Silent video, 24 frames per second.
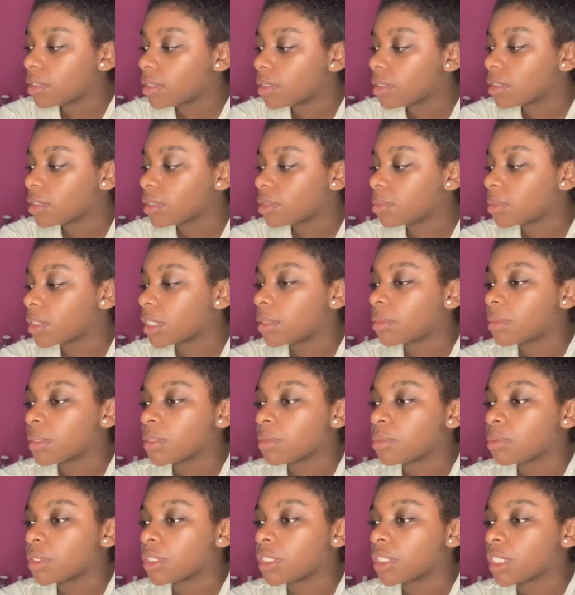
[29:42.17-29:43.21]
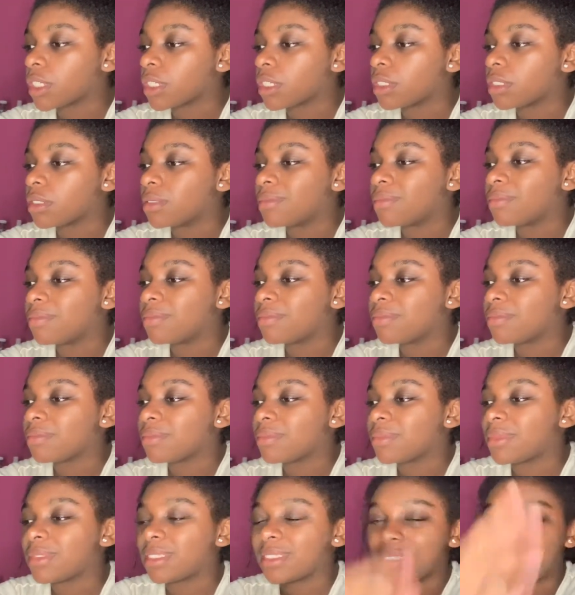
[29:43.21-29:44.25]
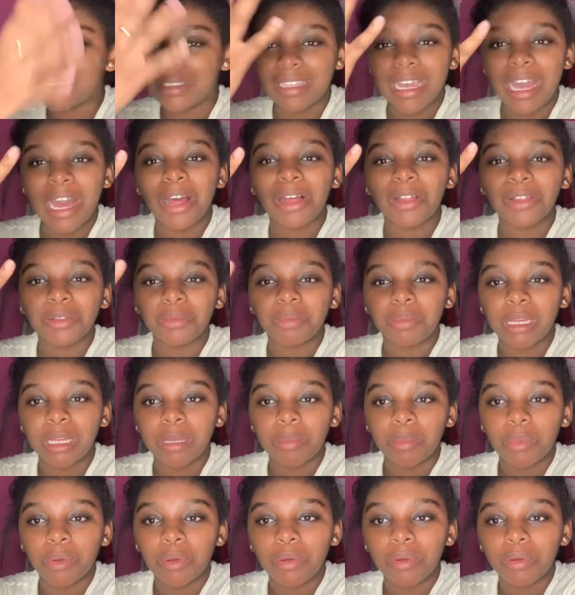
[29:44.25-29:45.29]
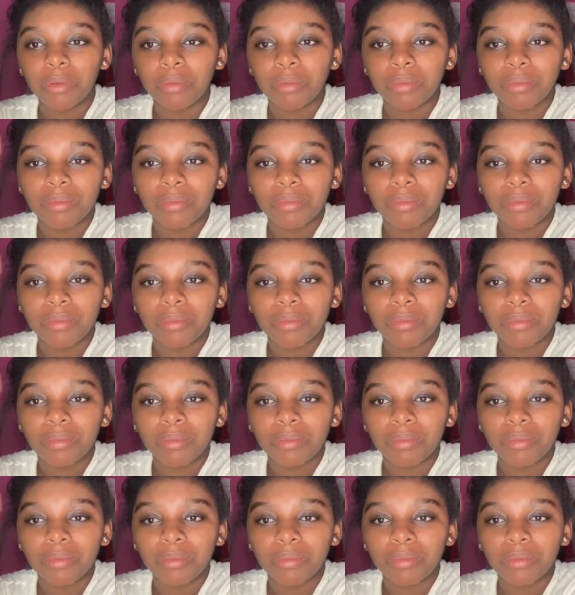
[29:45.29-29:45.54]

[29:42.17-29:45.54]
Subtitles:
Sometimes I wish I could tell people